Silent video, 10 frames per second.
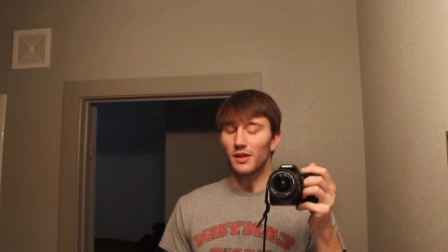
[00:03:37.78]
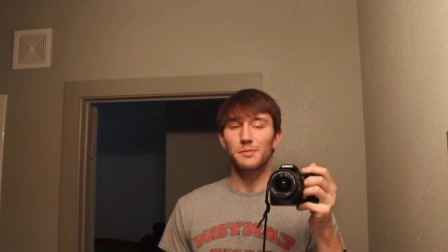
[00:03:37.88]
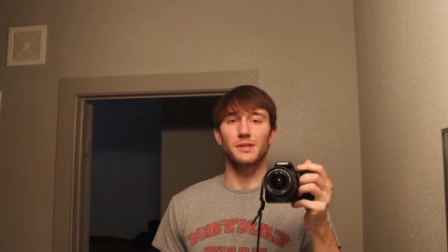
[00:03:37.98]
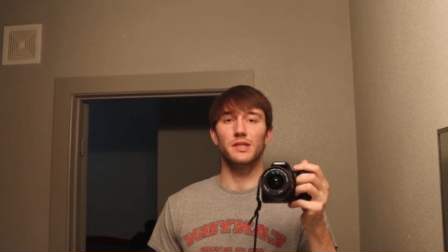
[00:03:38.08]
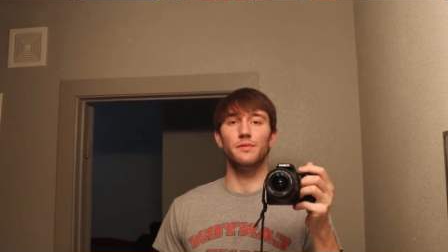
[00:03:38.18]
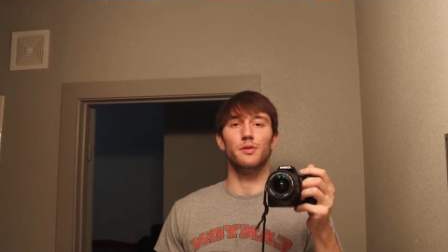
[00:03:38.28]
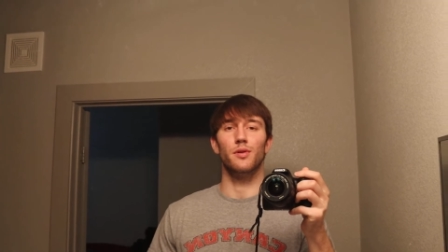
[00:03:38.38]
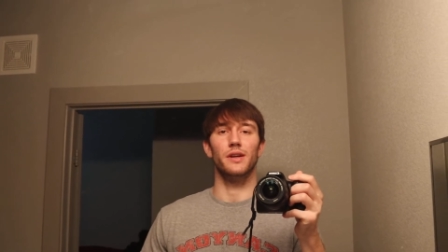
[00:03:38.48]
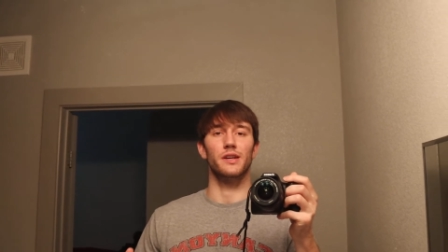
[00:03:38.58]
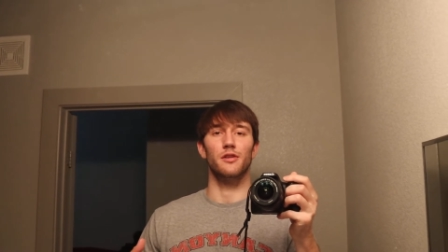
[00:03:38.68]
especially if you
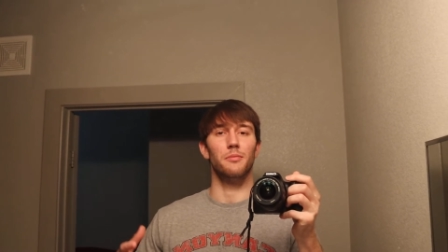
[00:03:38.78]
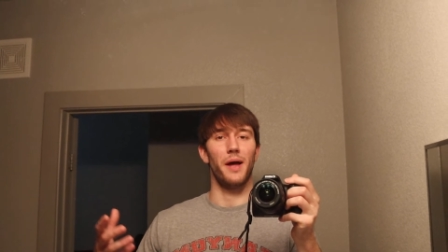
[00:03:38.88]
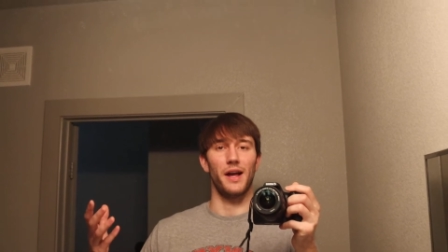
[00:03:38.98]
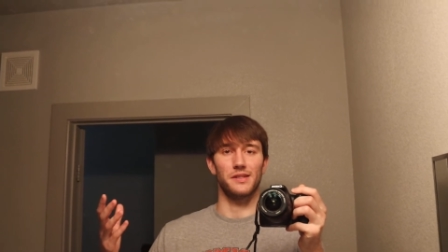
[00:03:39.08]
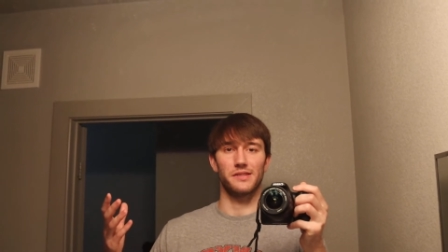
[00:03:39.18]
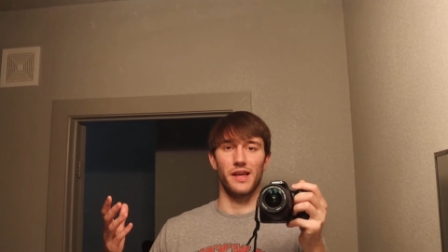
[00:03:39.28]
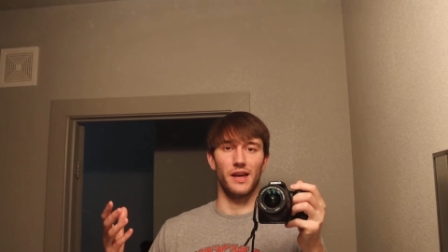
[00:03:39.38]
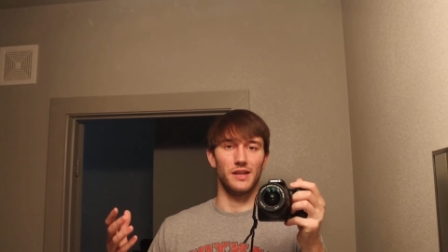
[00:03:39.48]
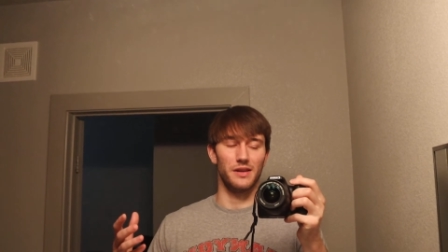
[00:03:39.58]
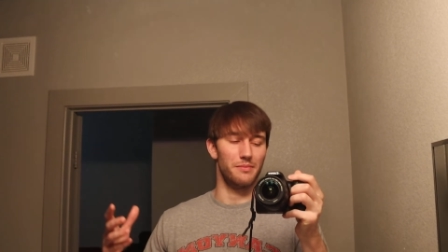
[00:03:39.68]
want to go past
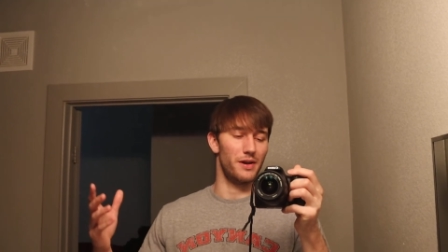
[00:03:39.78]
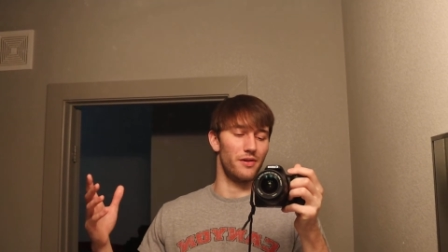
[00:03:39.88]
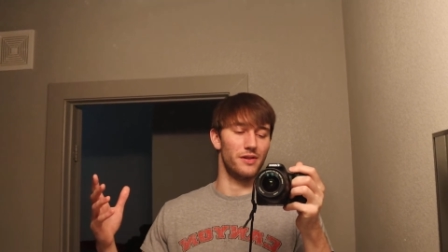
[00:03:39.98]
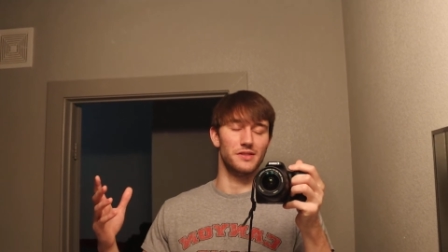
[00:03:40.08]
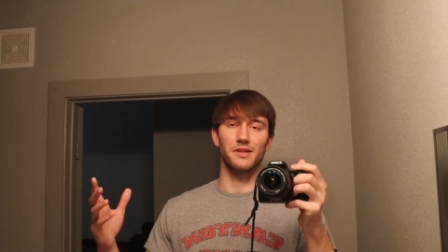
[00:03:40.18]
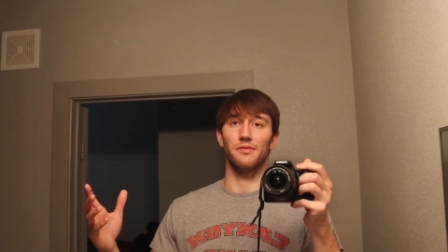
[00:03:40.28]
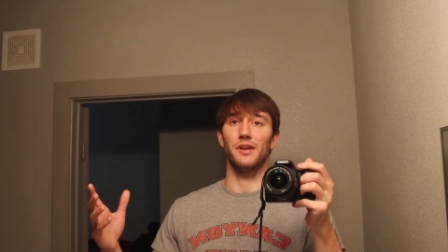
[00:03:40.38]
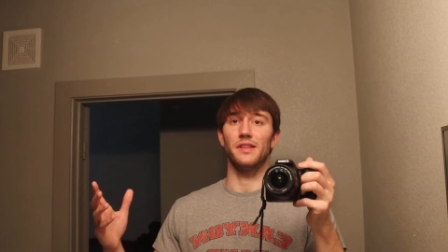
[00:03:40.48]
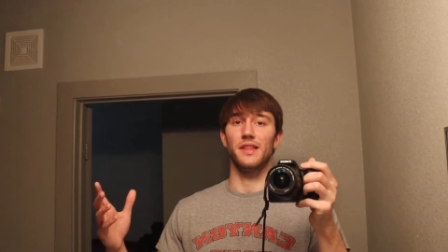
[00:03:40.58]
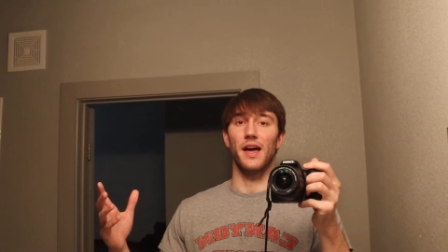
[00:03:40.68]
that and get married, stuff
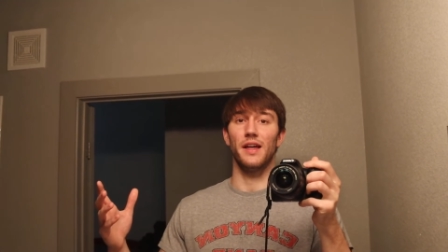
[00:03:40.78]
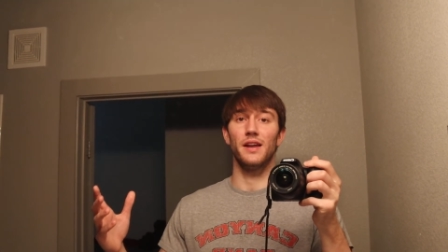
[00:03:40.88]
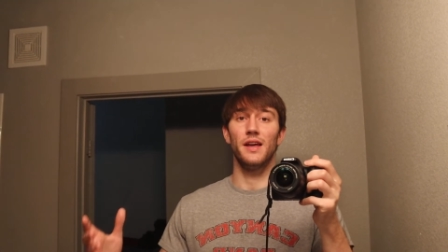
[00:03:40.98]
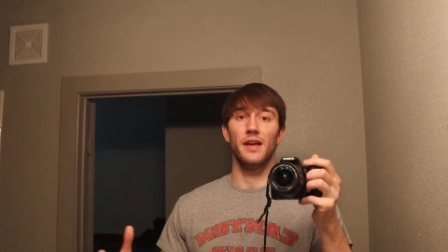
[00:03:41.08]
like that.